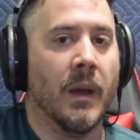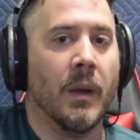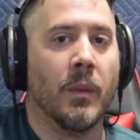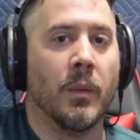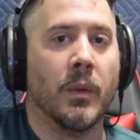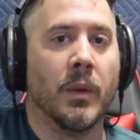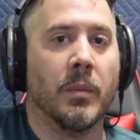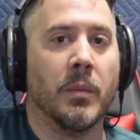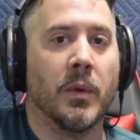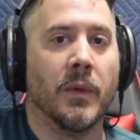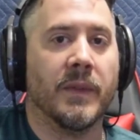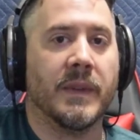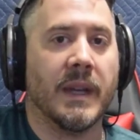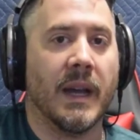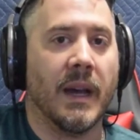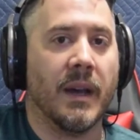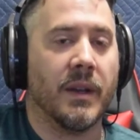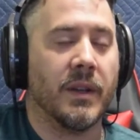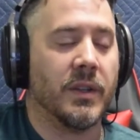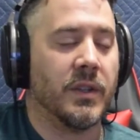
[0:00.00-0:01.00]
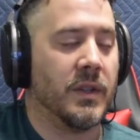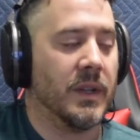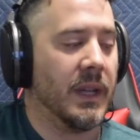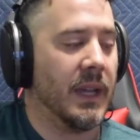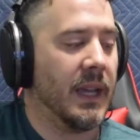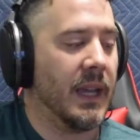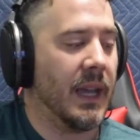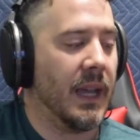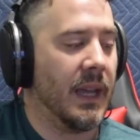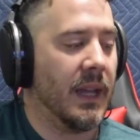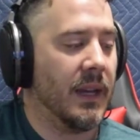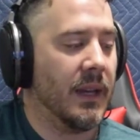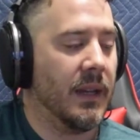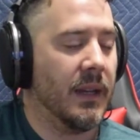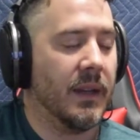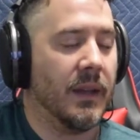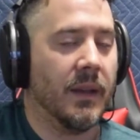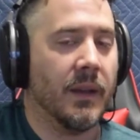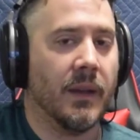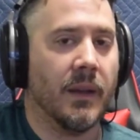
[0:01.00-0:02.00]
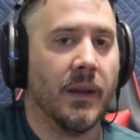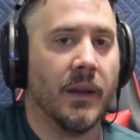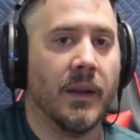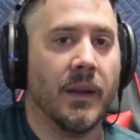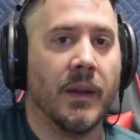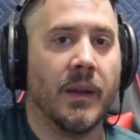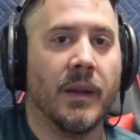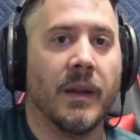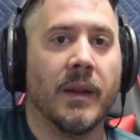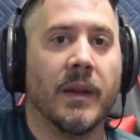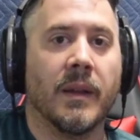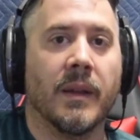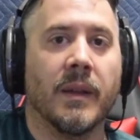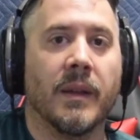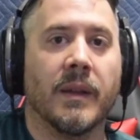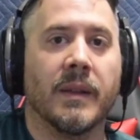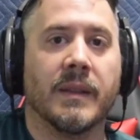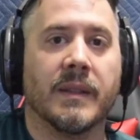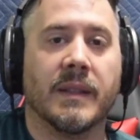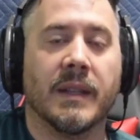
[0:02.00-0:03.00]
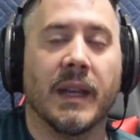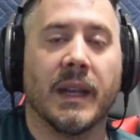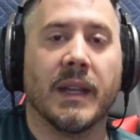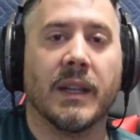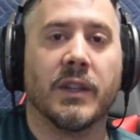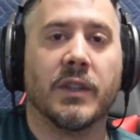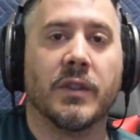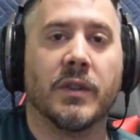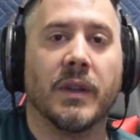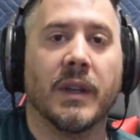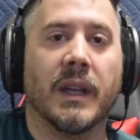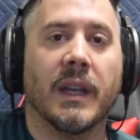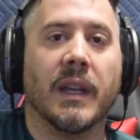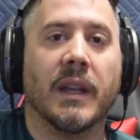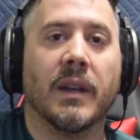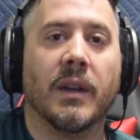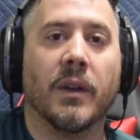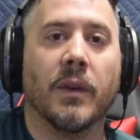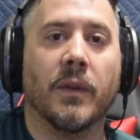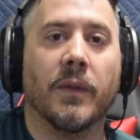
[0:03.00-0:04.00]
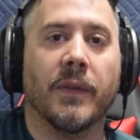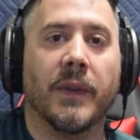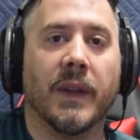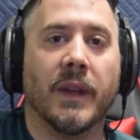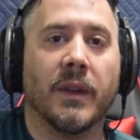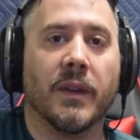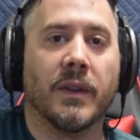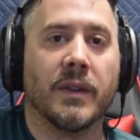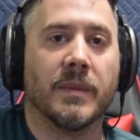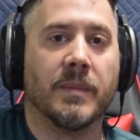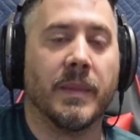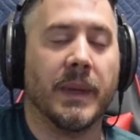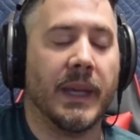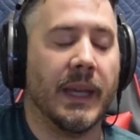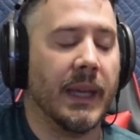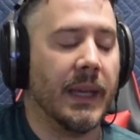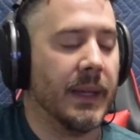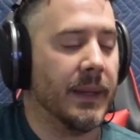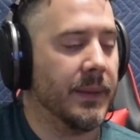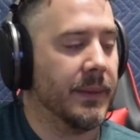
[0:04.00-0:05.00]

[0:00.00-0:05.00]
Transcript: We'll move down a string again, 2nd string, no fingers, B.